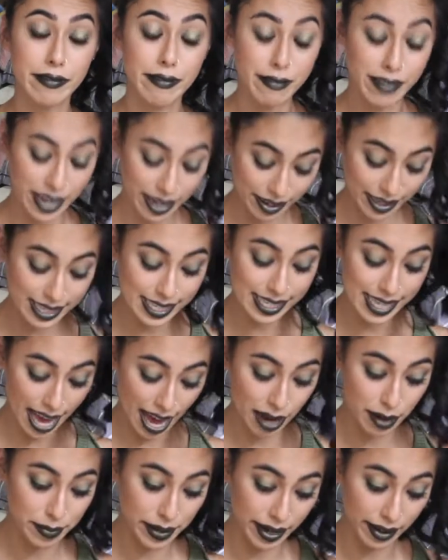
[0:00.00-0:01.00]
very
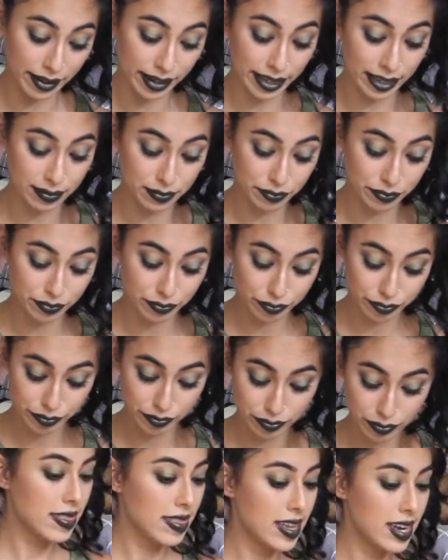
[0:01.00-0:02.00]
sad about it.
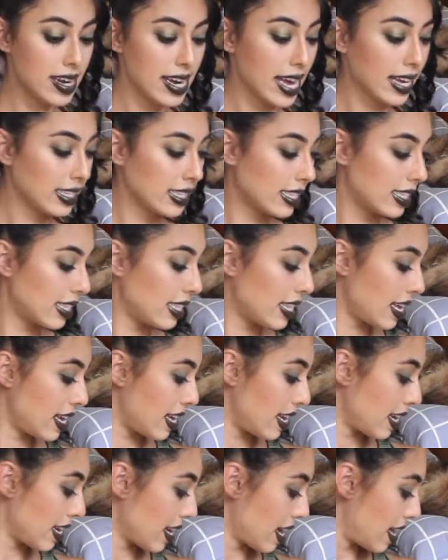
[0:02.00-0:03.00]
The next
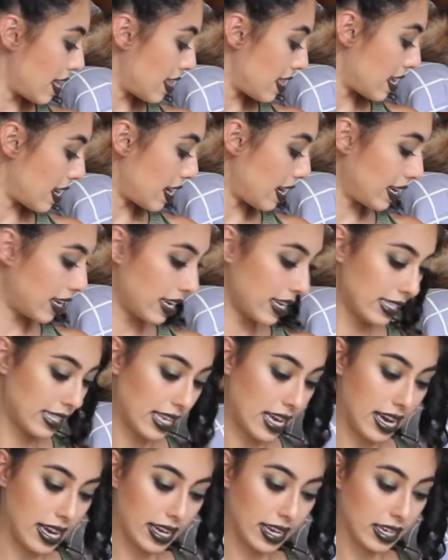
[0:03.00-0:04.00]
thing that I guess
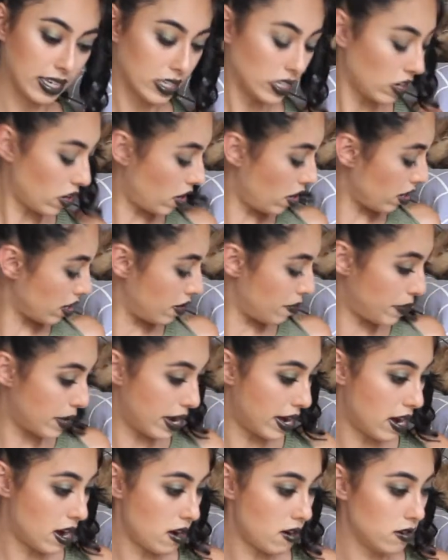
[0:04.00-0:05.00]
I can talk
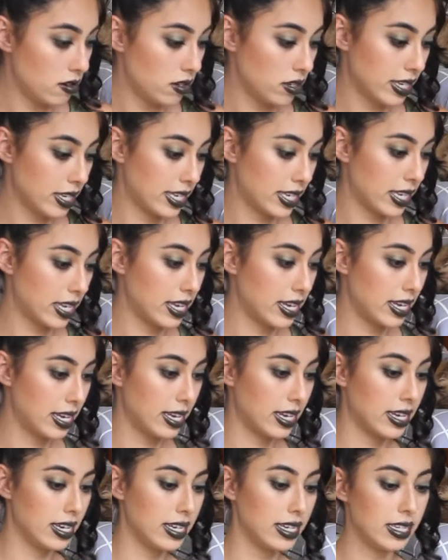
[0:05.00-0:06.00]
about
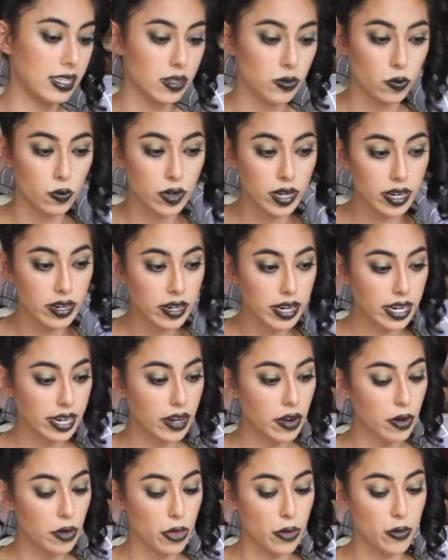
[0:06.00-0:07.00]
is, why don't I
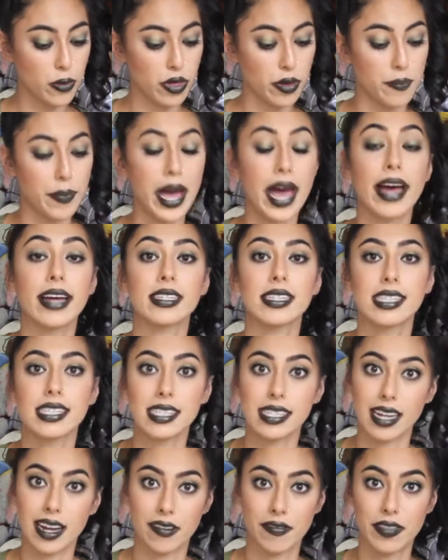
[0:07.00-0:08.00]
go through the pet
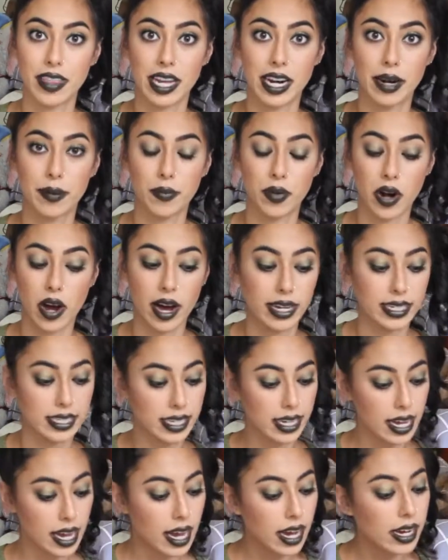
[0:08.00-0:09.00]
stuff that I brought.
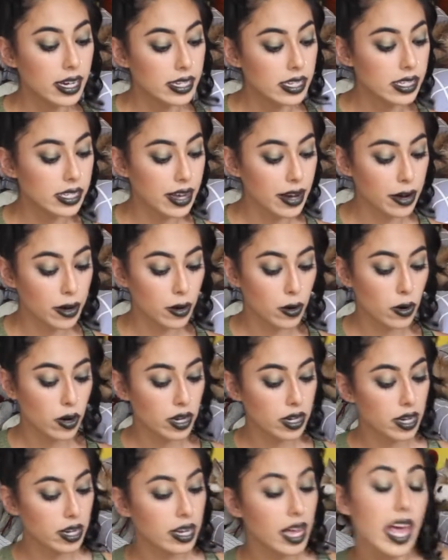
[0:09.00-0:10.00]
So
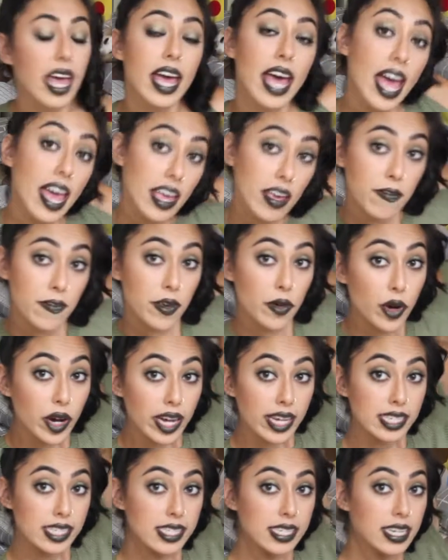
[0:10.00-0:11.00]
if you
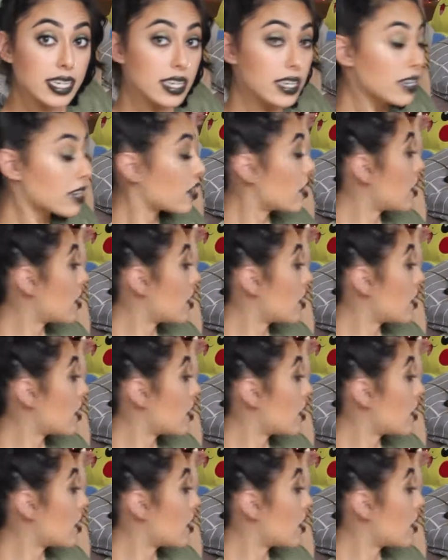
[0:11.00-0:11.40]
guys didn't